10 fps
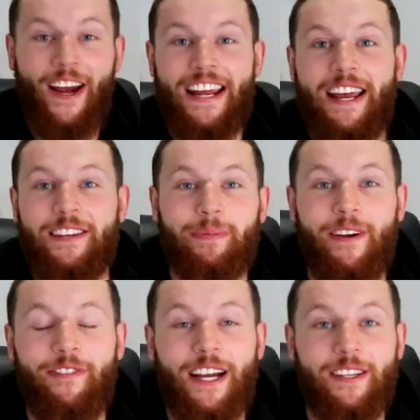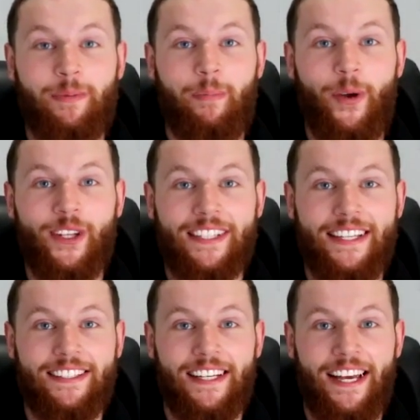Oi, and it's my fucking, it's my
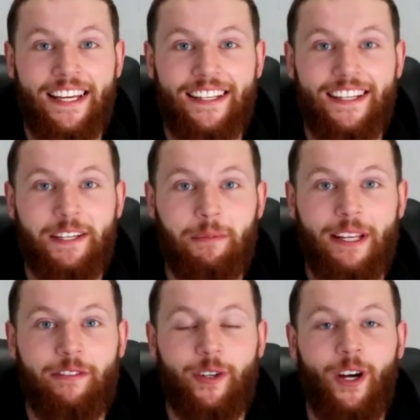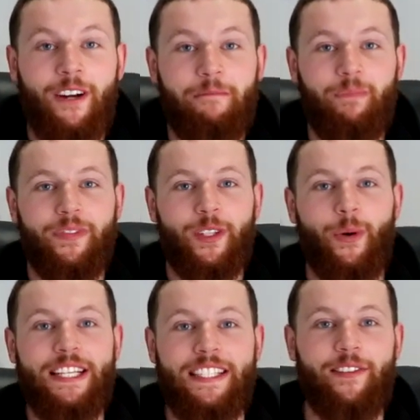birthday today, believe it or not.
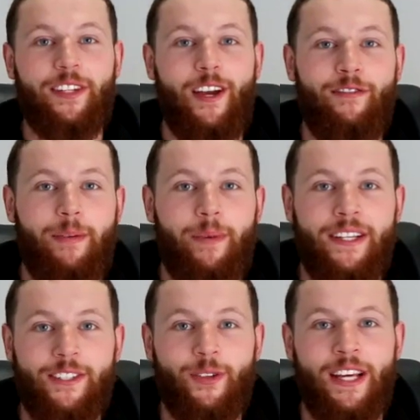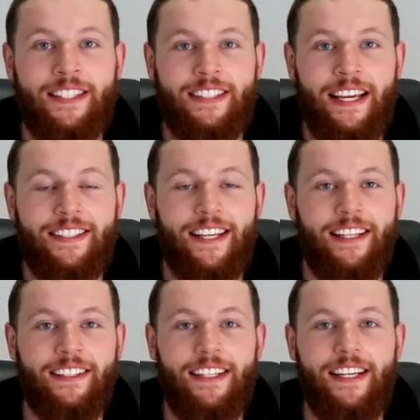27th November
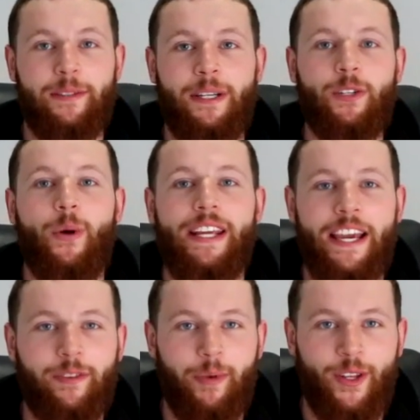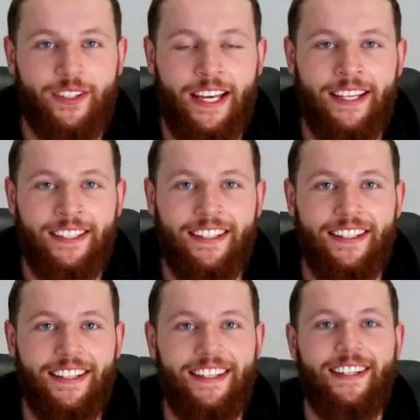2018, it's my 28th birthday.
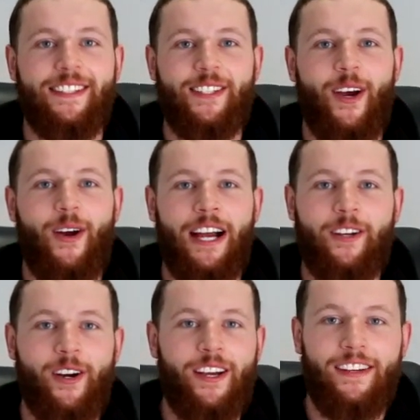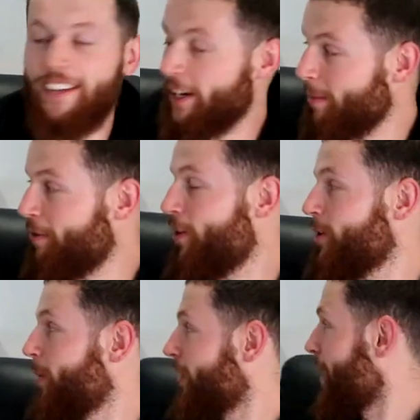So I got a, I got my
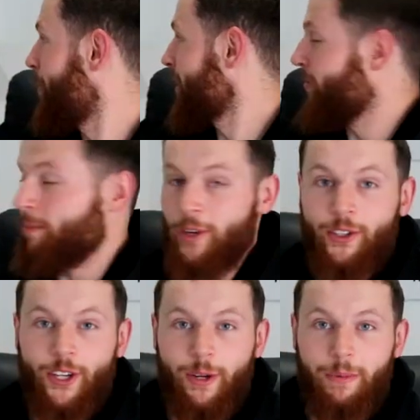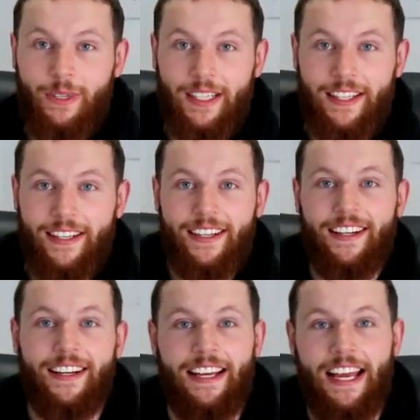first birthday present from YouTube,
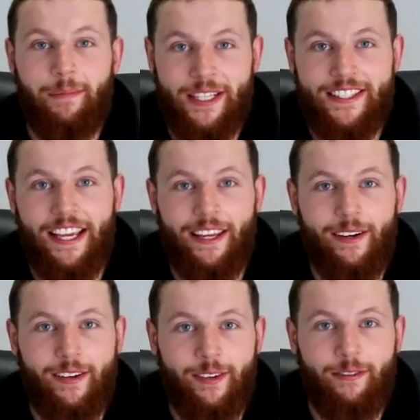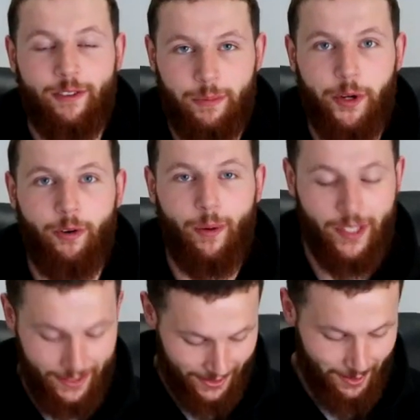and my second from you,
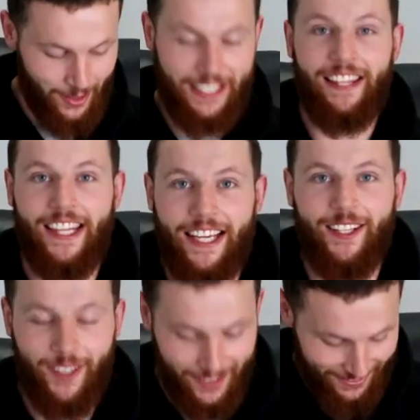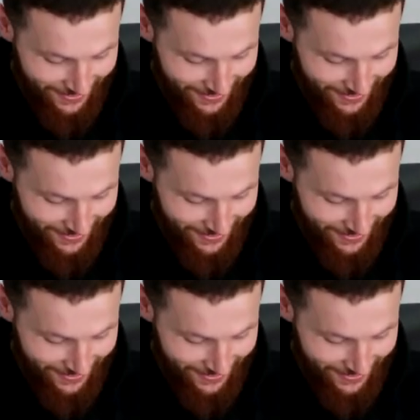Robert. So I want to say thank you.